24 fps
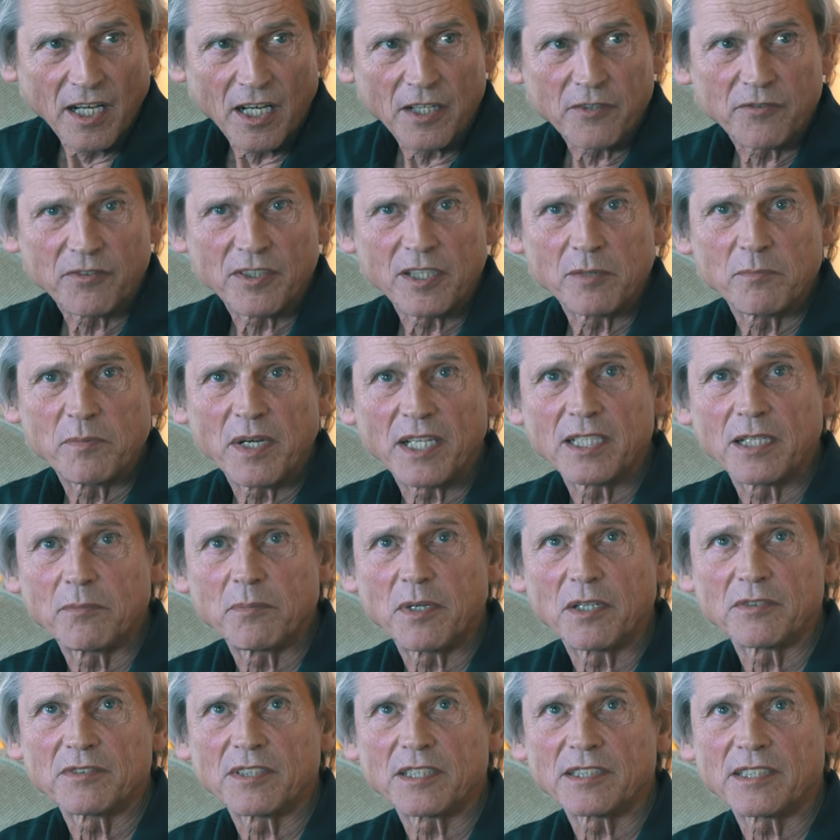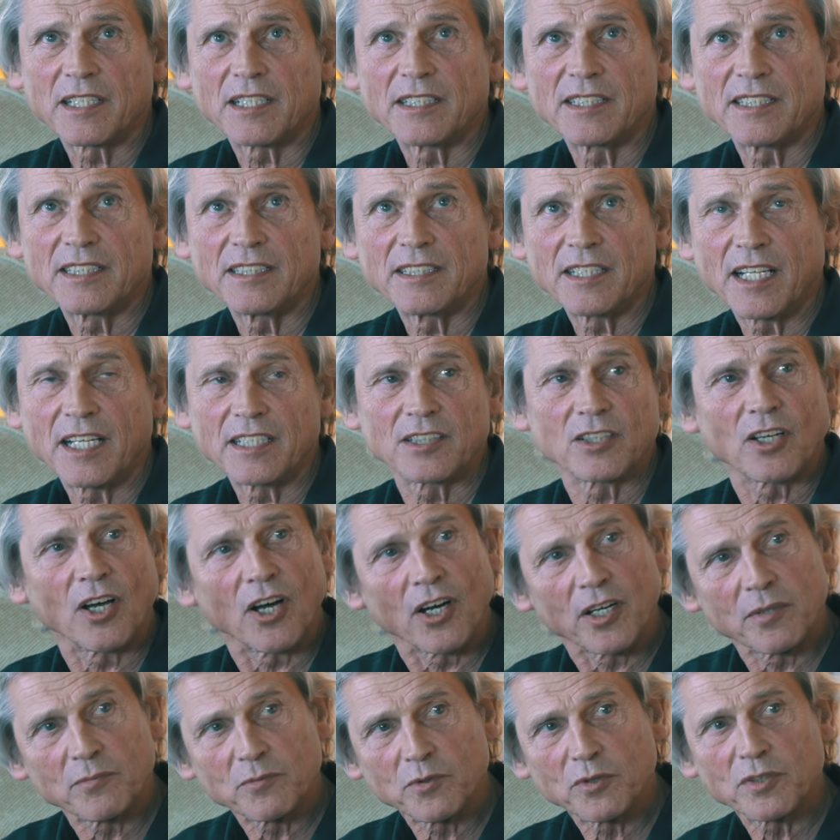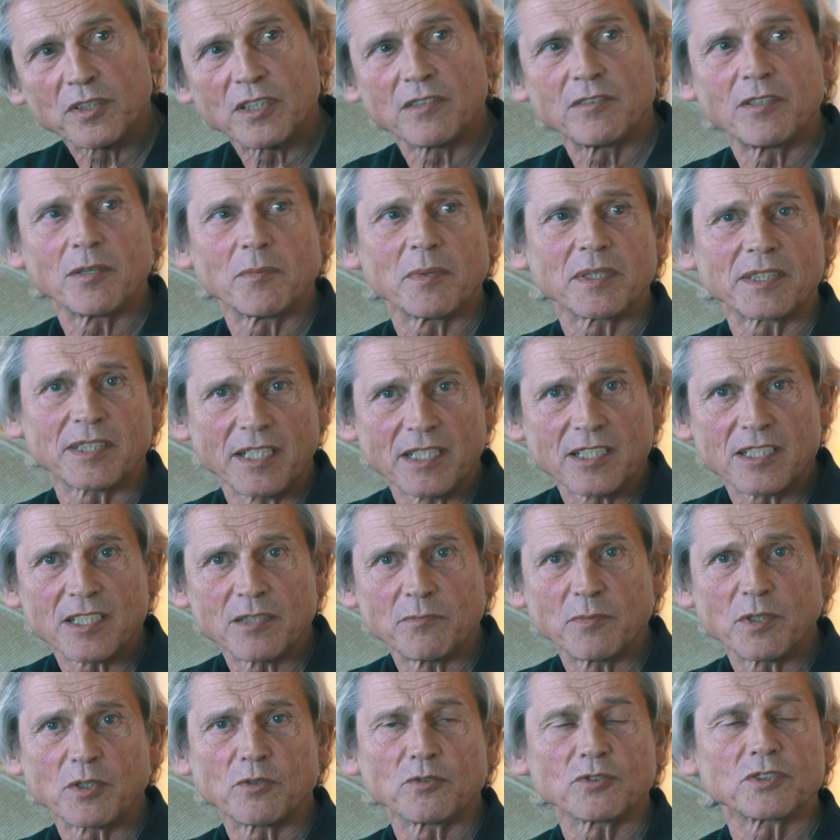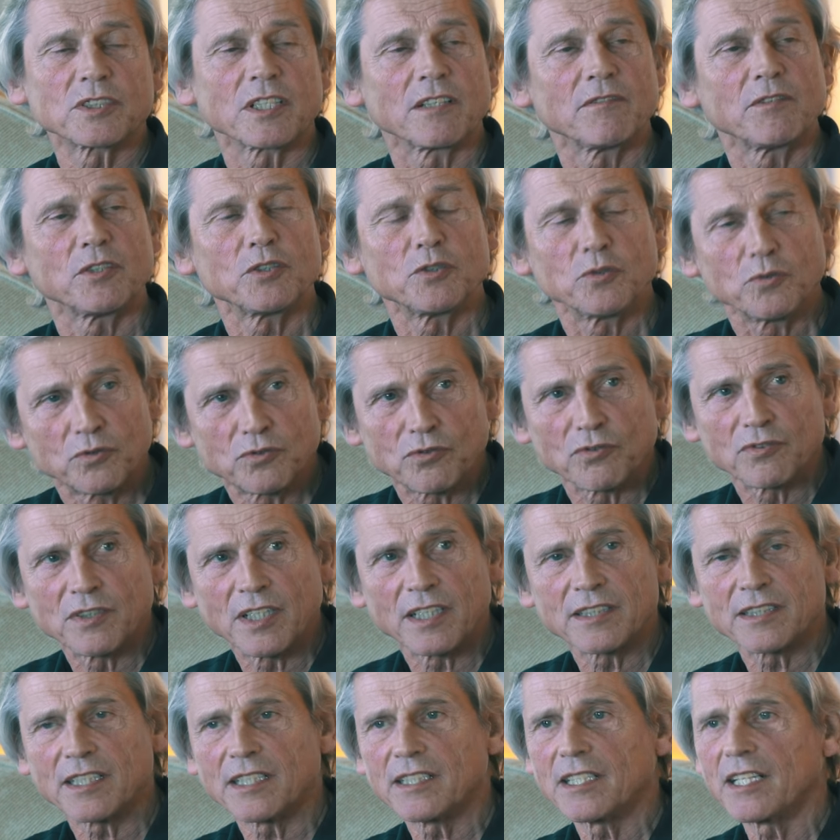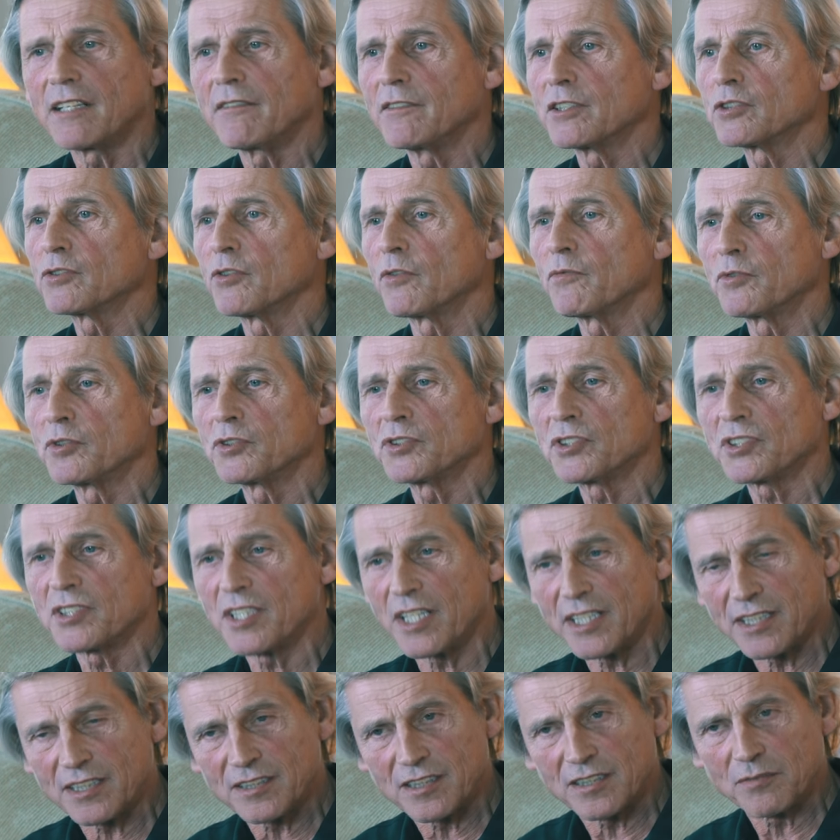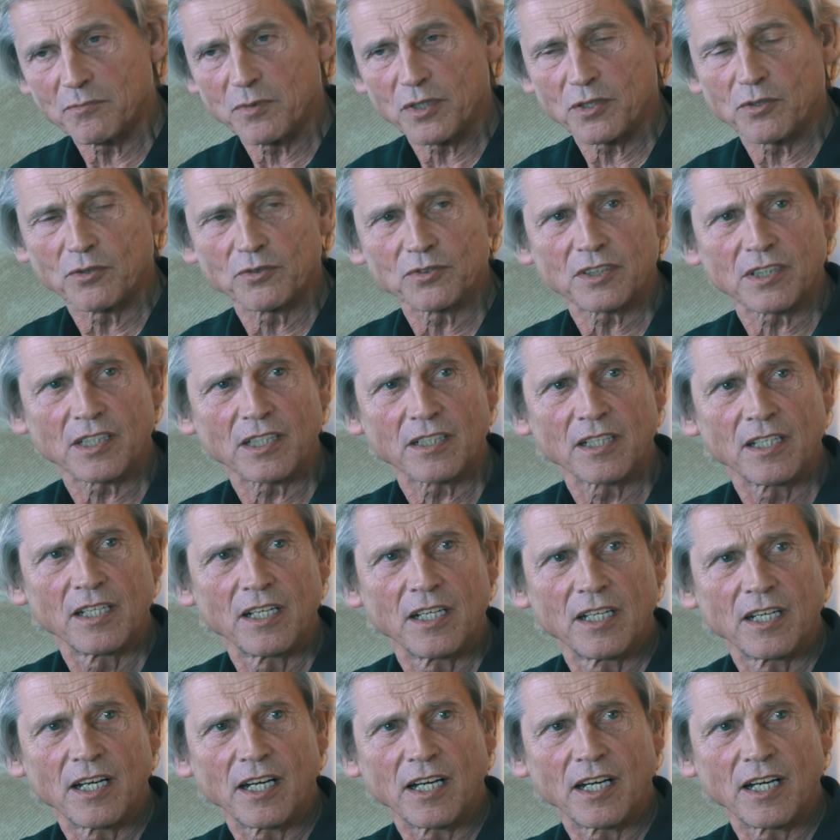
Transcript: I feel bad about that I didn't have time to give them attention because they were used to that and they were so frustrated because I,